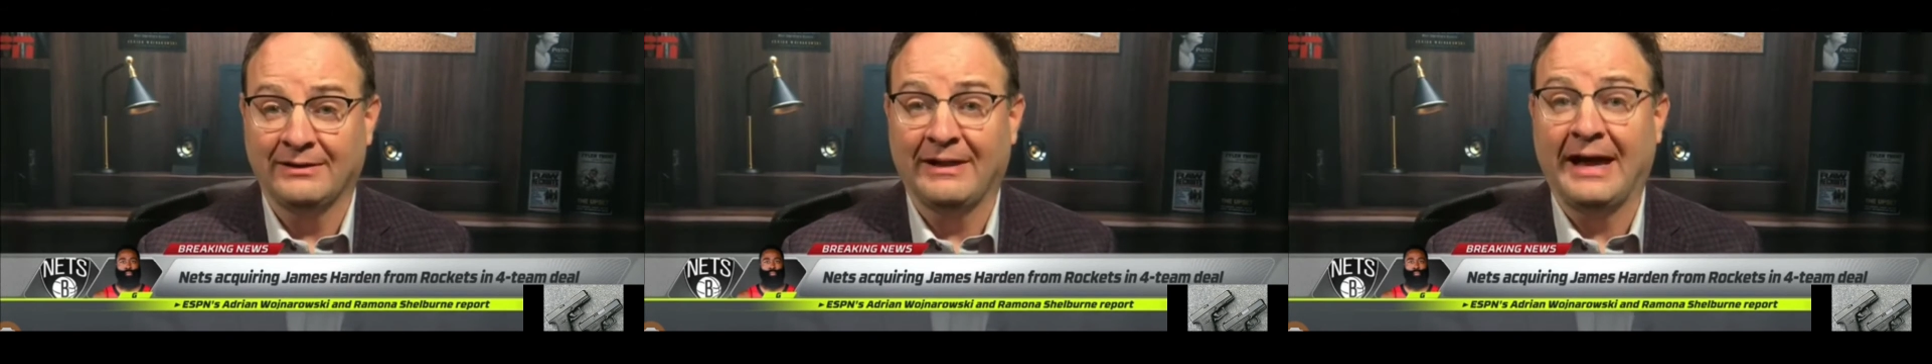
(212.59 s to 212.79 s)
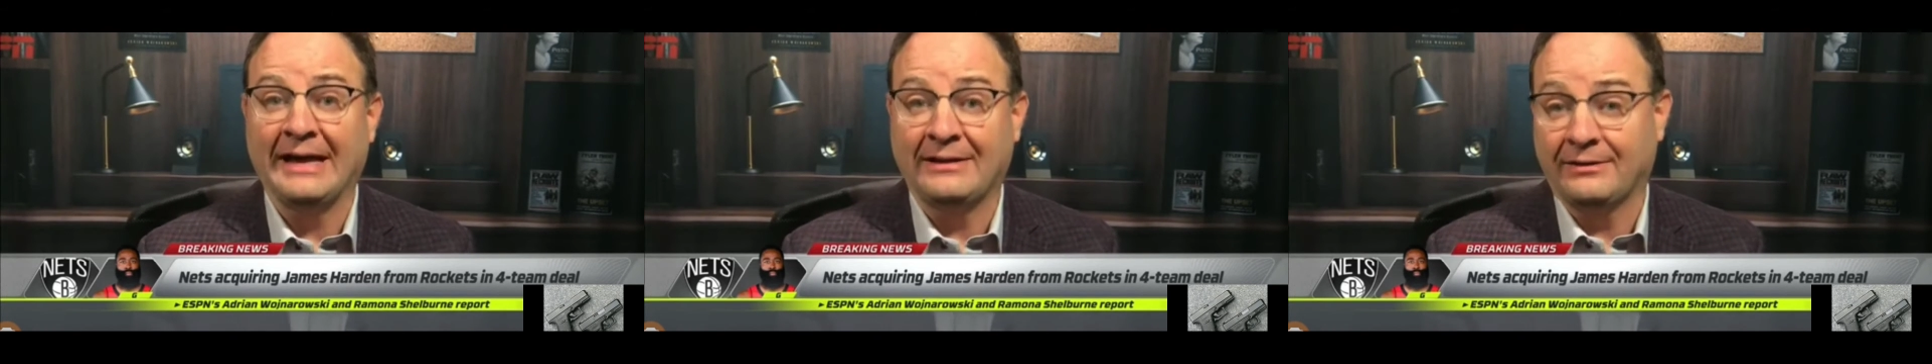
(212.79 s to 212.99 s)

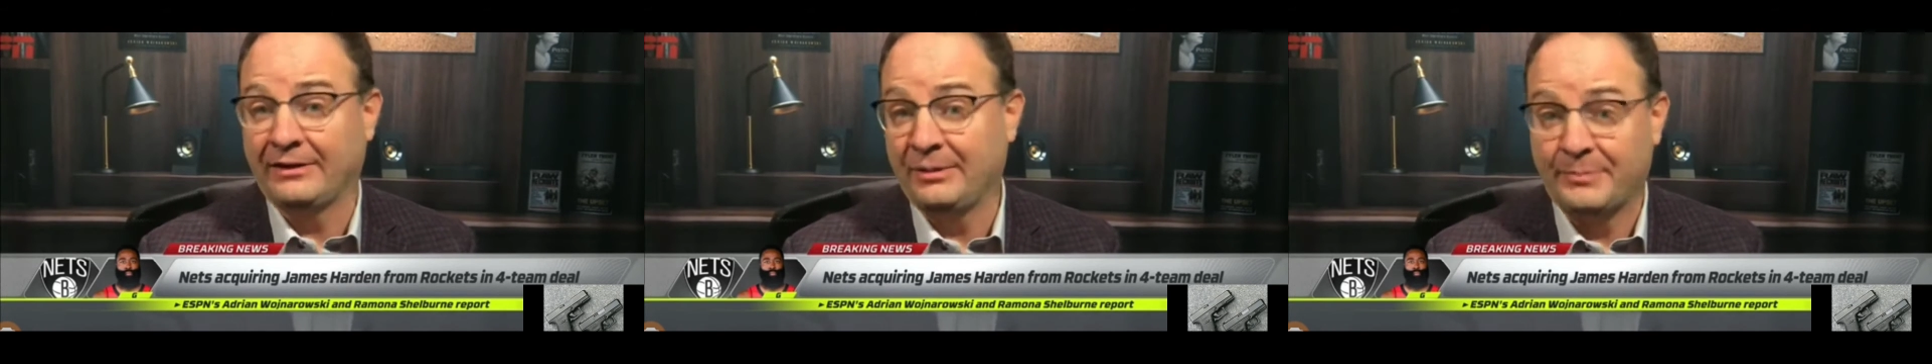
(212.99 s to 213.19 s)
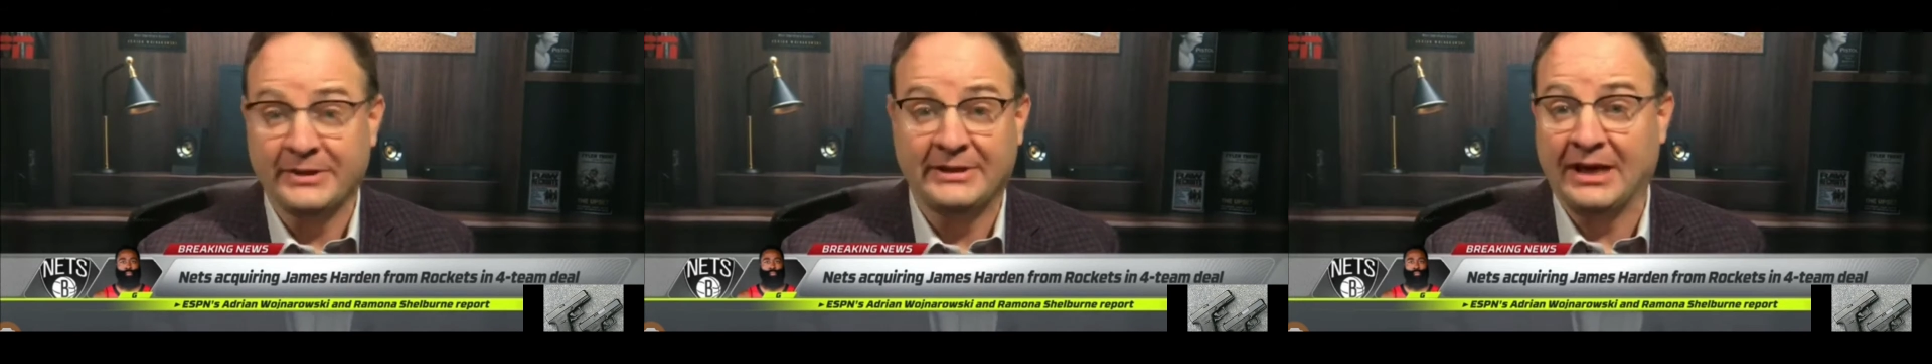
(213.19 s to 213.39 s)

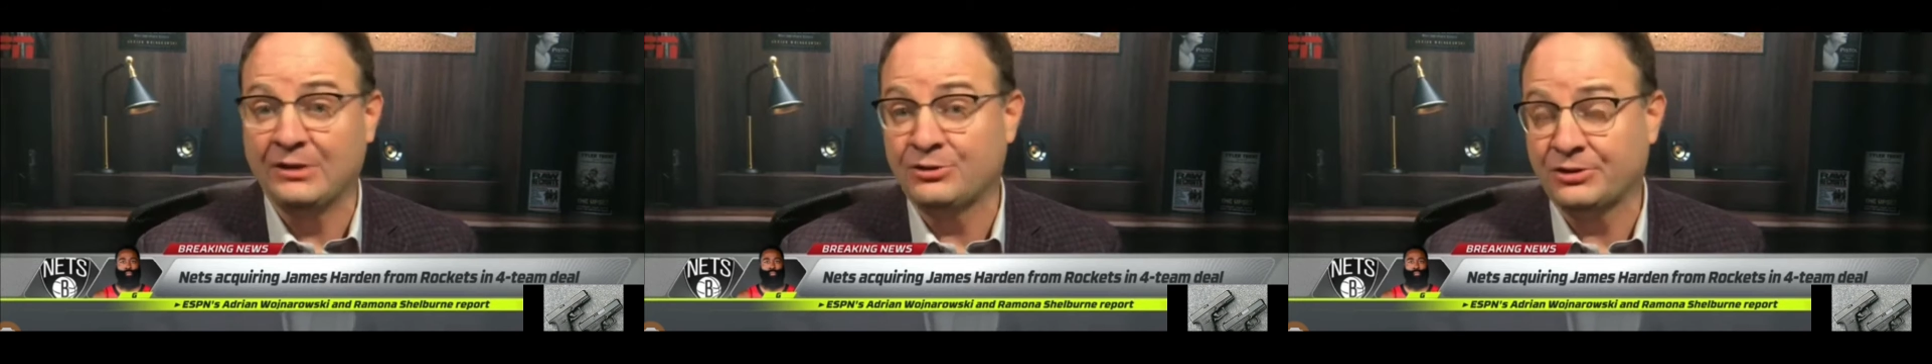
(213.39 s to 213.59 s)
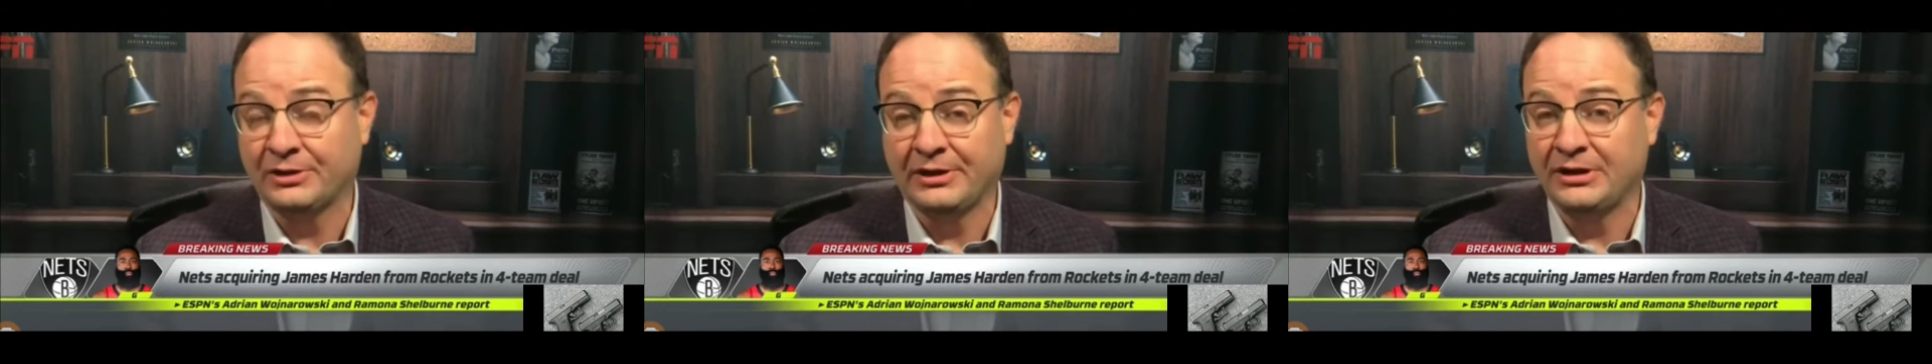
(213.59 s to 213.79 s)
likely,
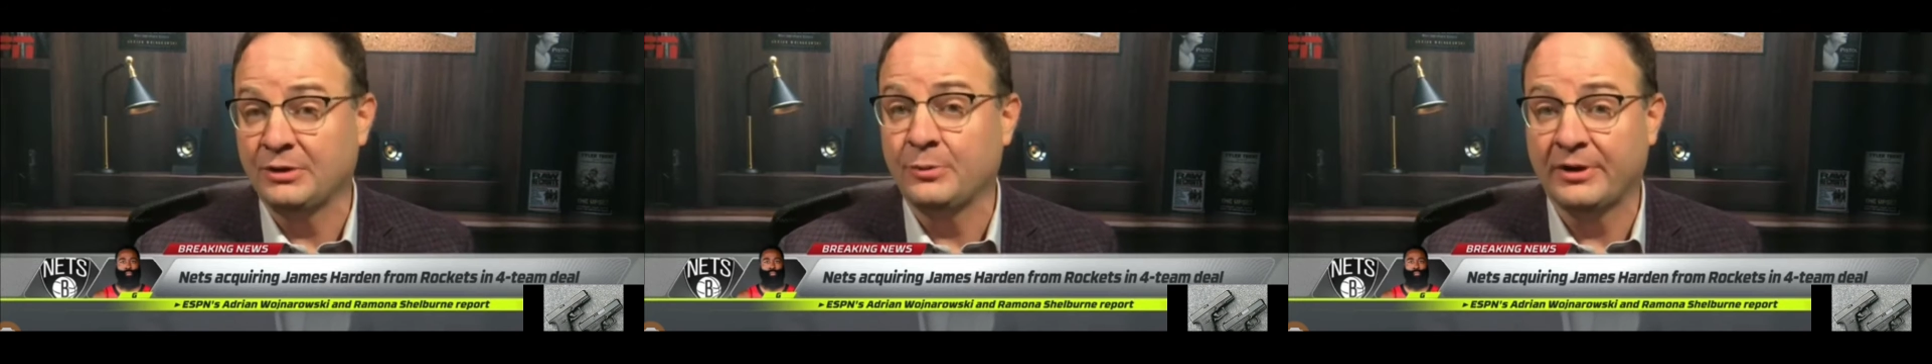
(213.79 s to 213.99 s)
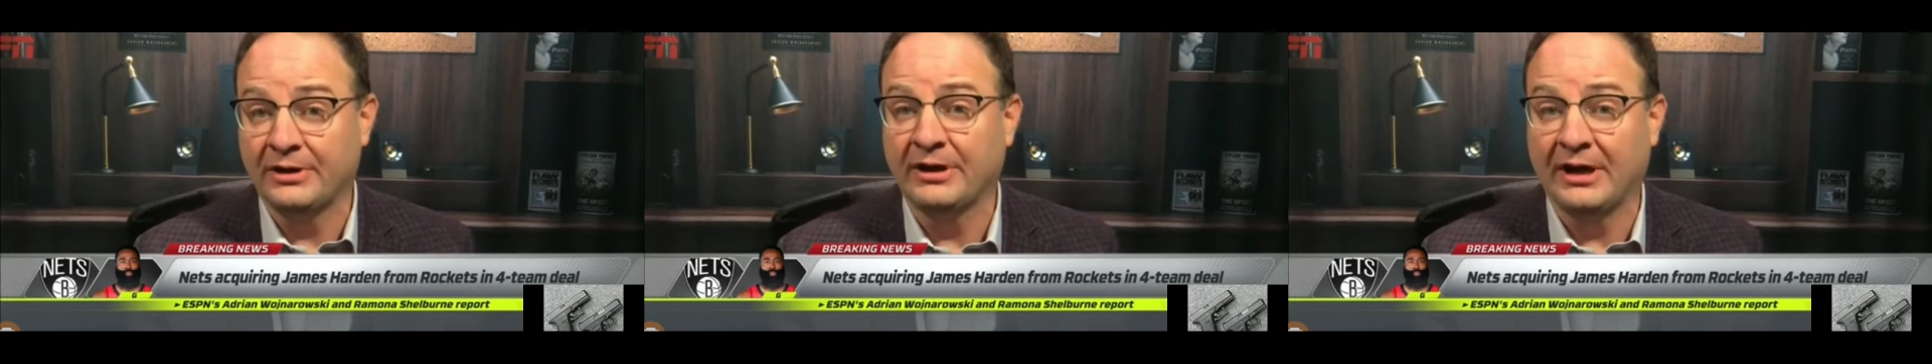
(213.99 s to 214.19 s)
potentially,
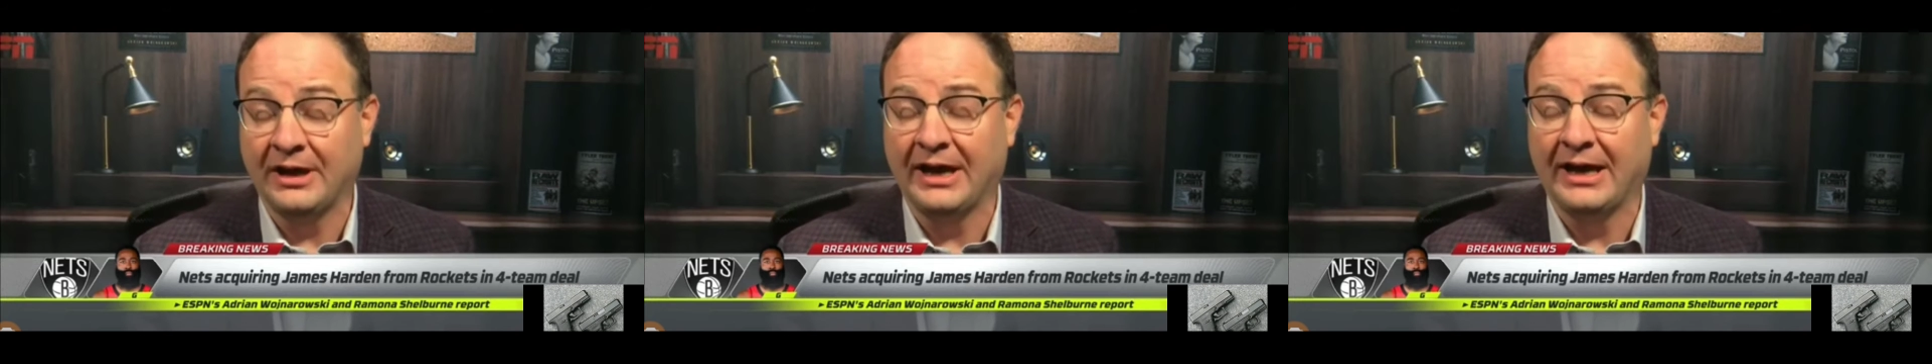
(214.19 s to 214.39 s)
you would